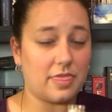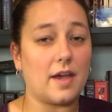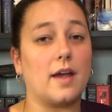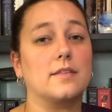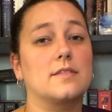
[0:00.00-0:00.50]

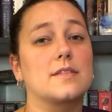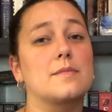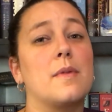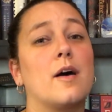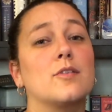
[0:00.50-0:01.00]
That
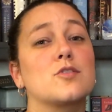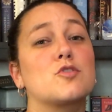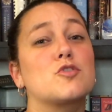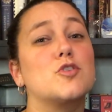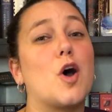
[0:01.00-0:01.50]

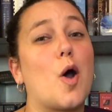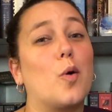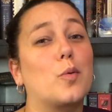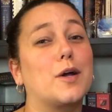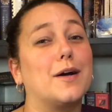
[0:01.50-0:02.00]
smells
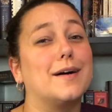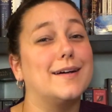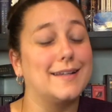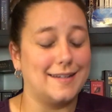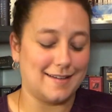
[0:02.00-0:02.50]
so
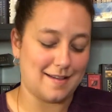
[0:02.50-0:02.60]
good.